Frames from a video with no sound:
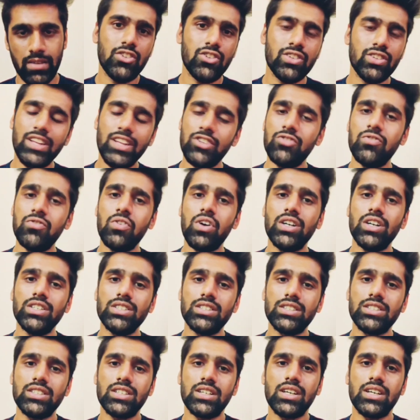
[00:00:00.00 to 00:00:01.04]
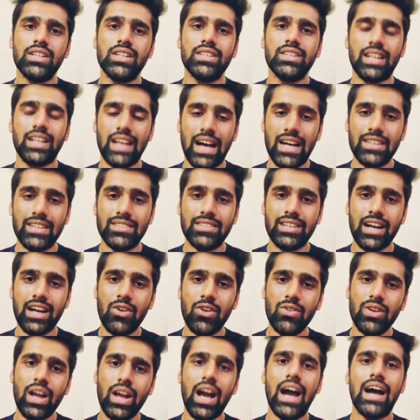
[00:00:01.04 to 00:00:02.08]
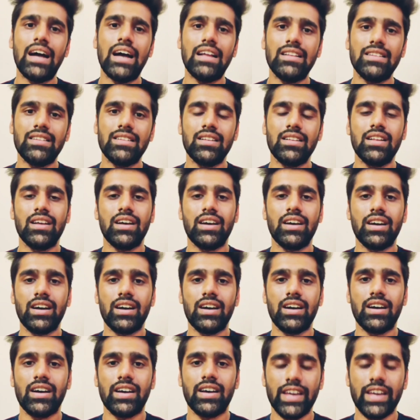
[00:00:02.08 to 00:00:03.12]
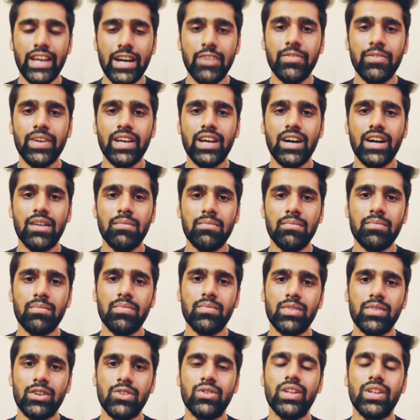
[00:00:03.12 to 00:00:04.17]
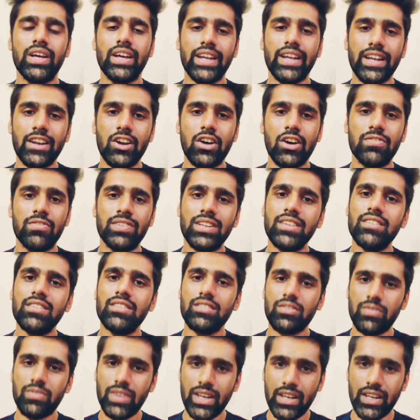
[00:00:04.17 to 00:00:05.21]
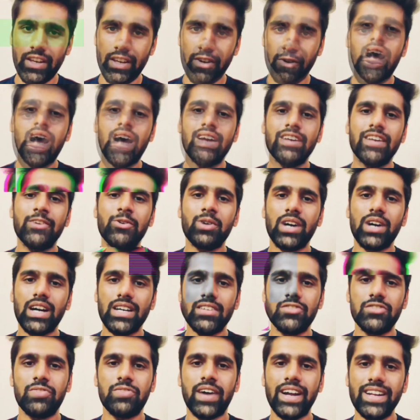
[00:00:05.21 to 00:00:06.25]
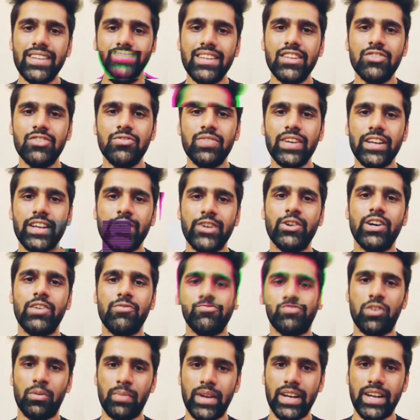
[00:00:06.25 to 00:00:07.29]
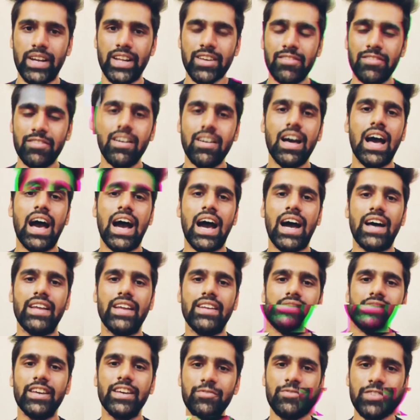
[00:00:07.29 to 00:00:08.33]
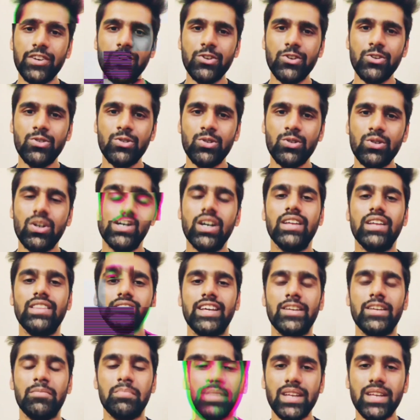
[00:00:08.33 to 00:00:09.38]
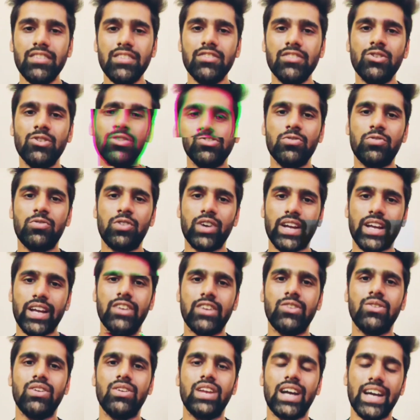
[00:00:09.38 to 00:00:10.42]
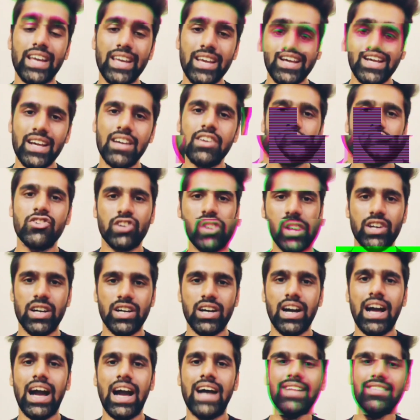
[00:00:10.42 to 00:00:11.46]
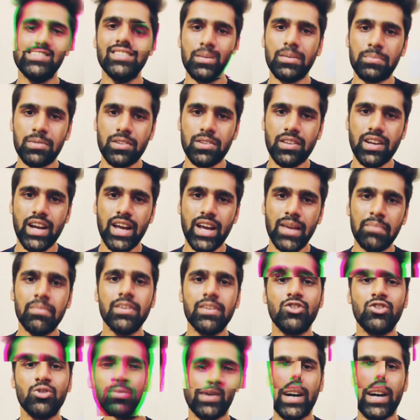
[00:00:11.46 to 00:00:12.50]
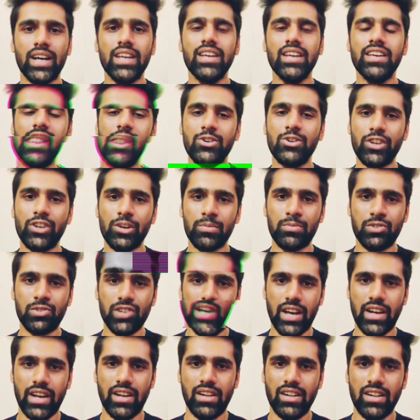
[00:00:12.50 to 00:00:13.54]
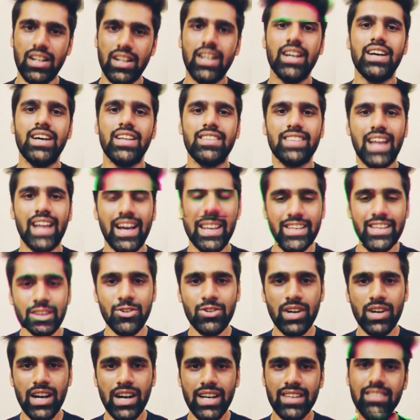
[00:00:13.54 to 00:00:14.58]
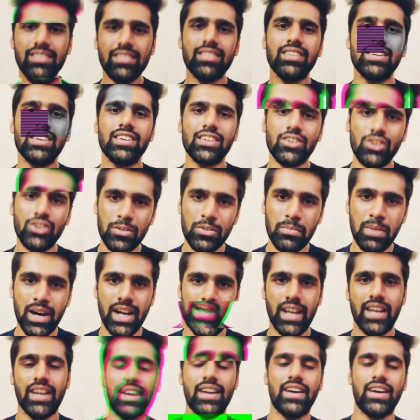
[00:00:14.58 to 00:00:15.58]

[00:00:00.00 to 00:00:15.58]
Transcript: So this was the last round, and here we come to the end of this video. I hope that you guys find this video informative, and if you do, then please don't forget to like, share and subscribe to my YouTube channel. Thank you guys. Goodbye.